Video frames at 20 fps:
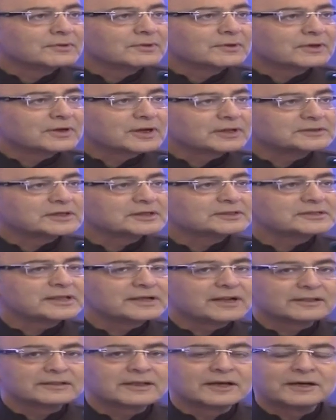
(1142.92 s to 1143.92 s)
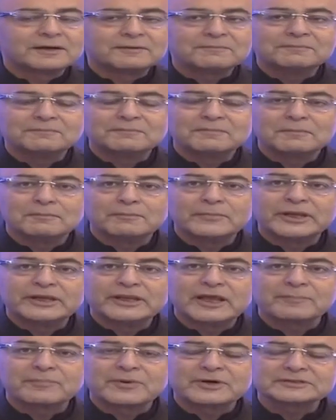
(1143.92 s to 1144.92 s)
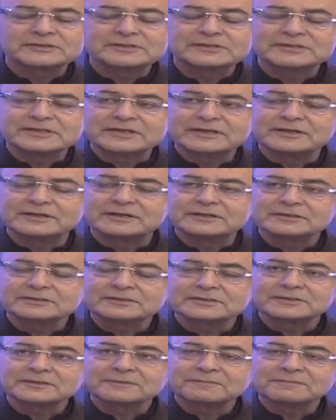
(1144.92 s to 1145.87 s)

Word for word: Rajat and other media persons' ears